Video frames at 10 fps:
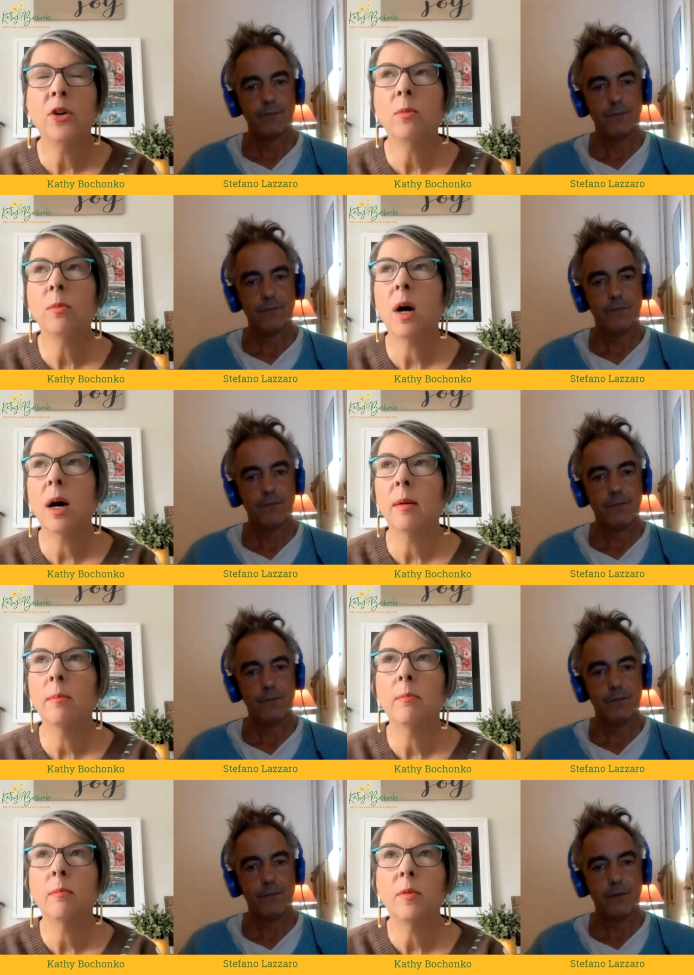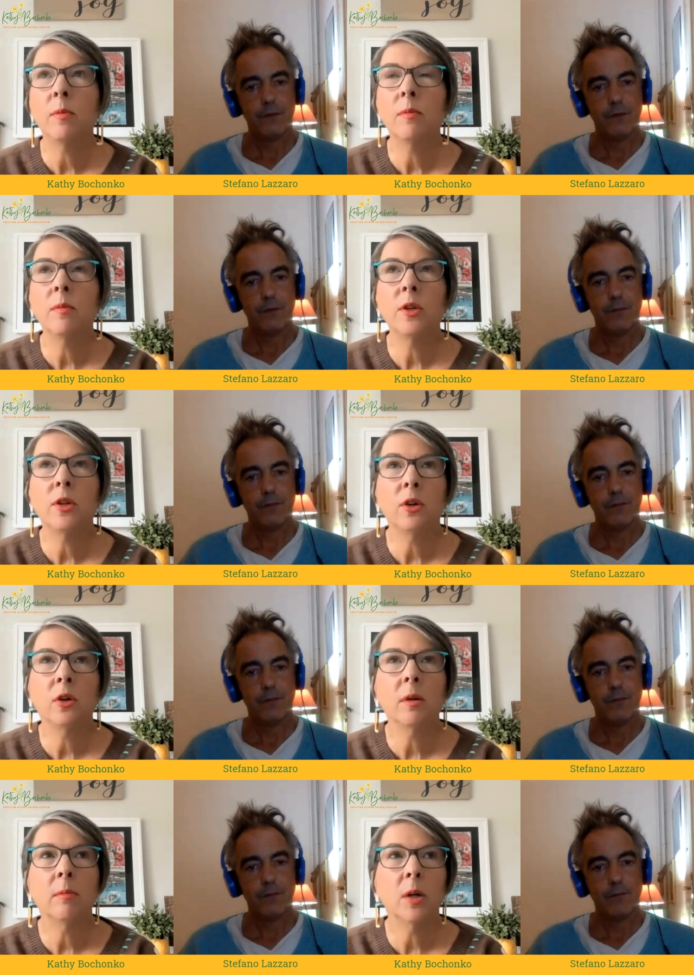Speaker 1: you're um
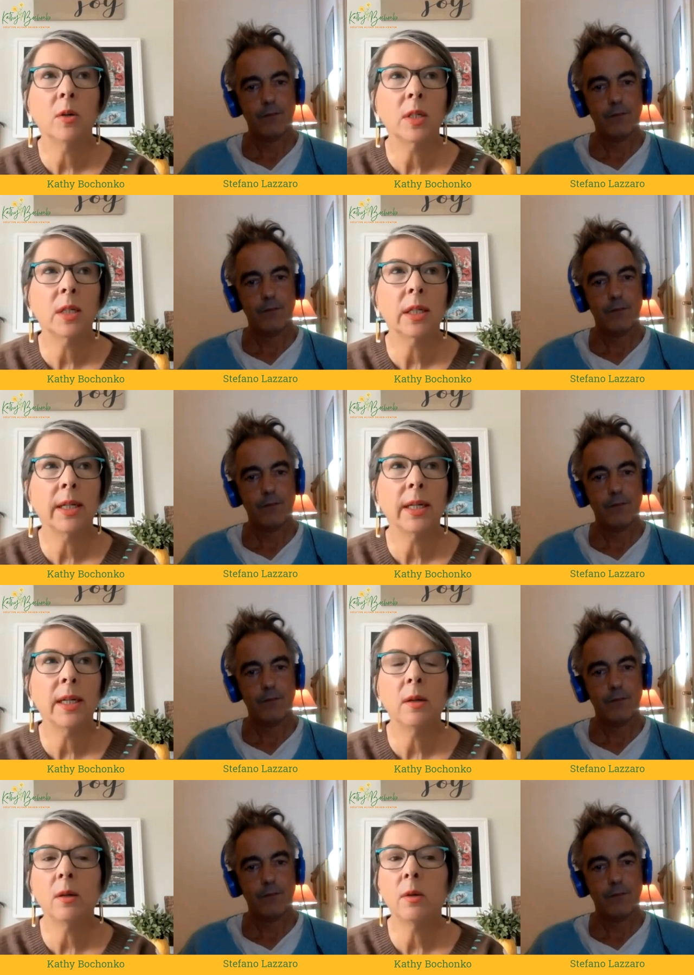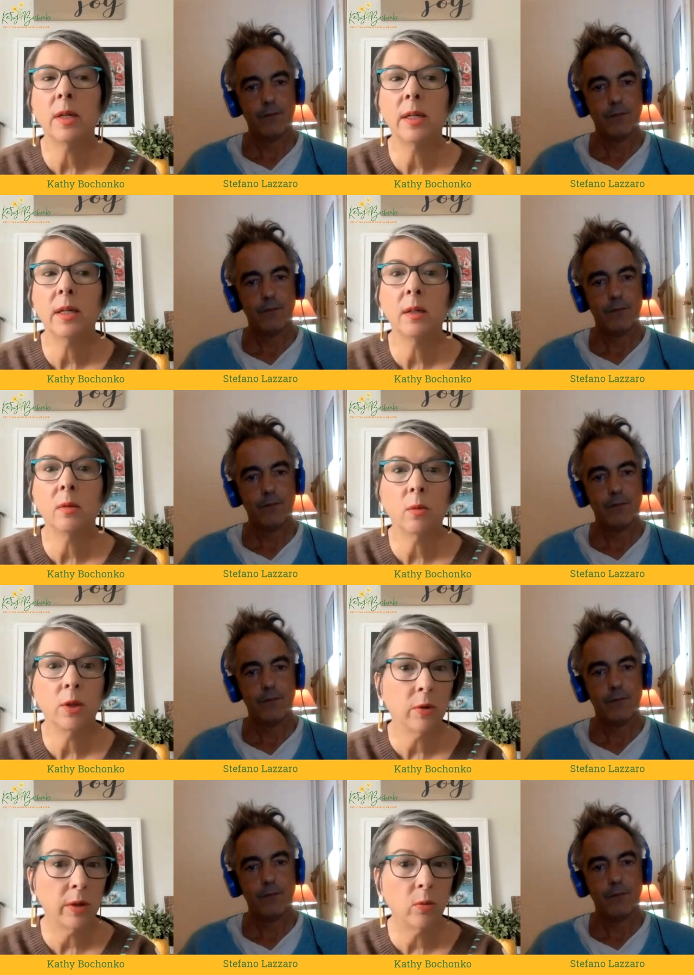you're mostly in
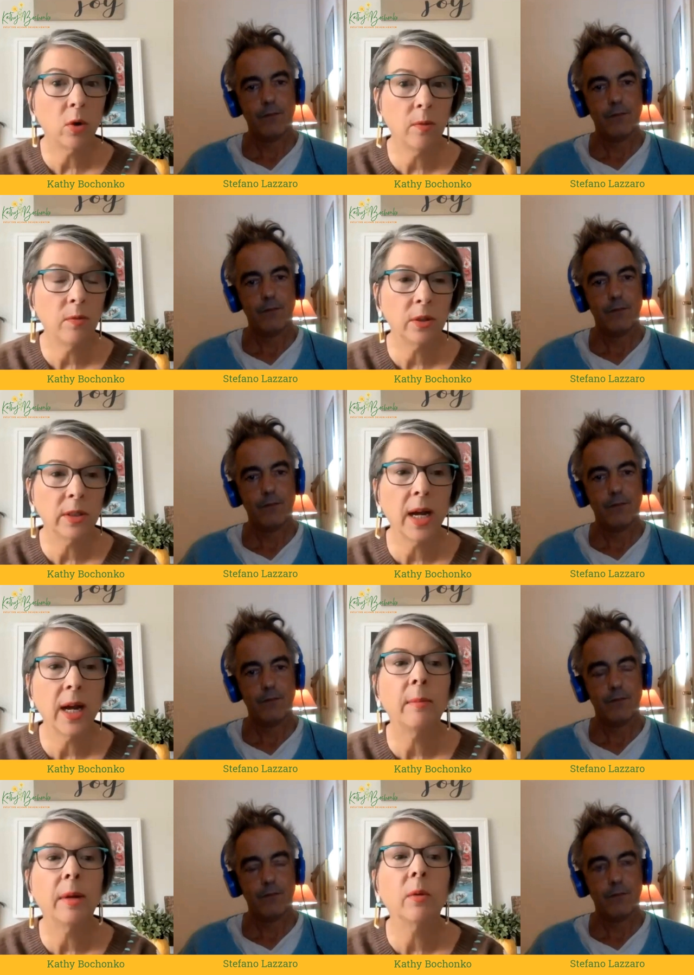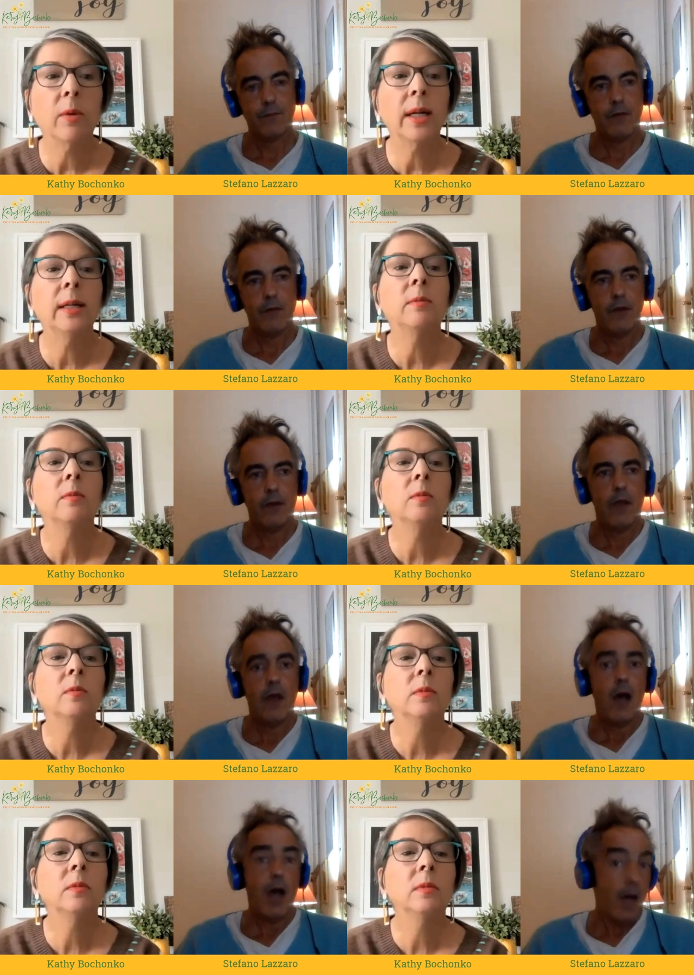you're in Rome full time now, right?
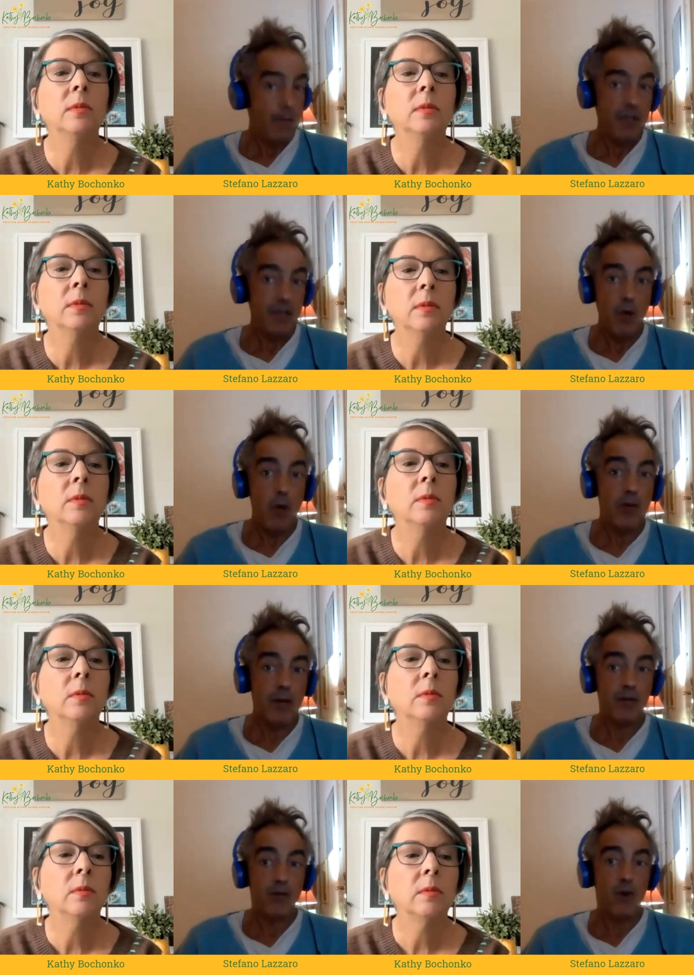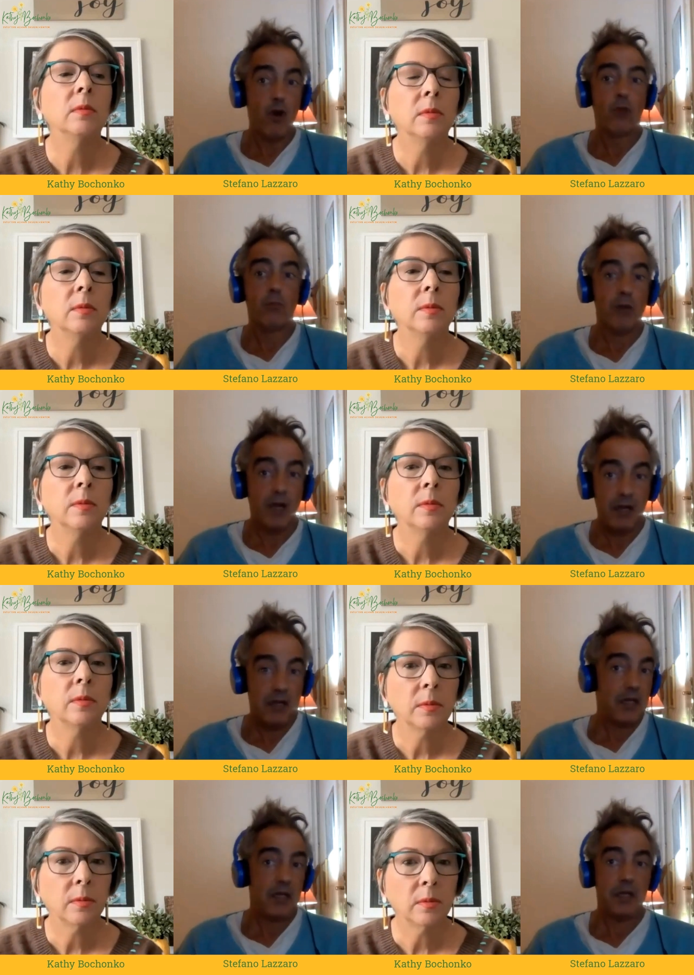
Speaker 2: I'm at the moment I'm in Rome.
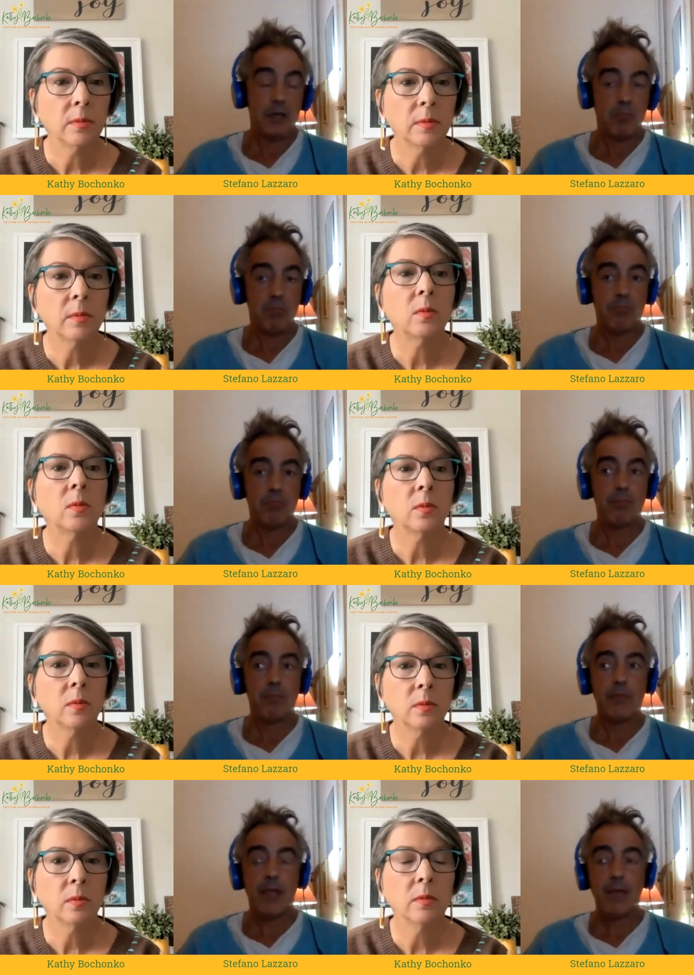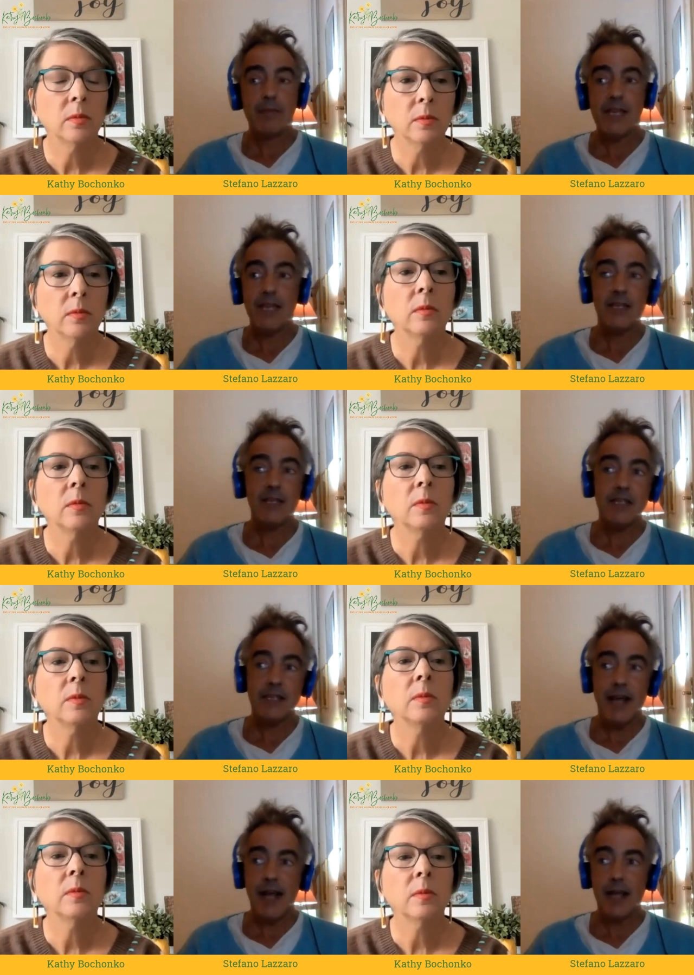Um I'm taking this
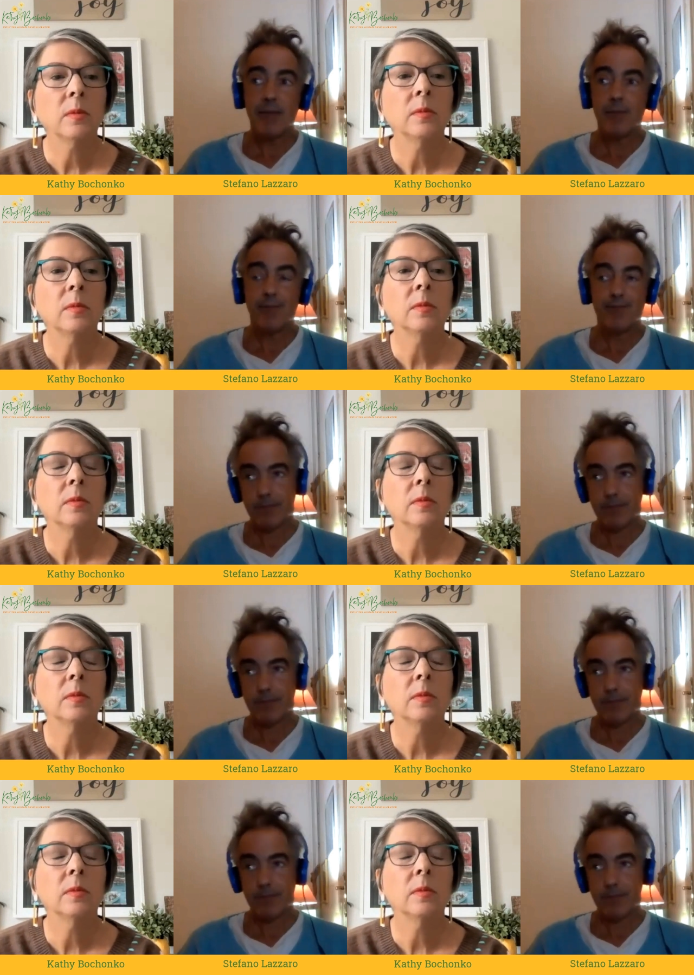time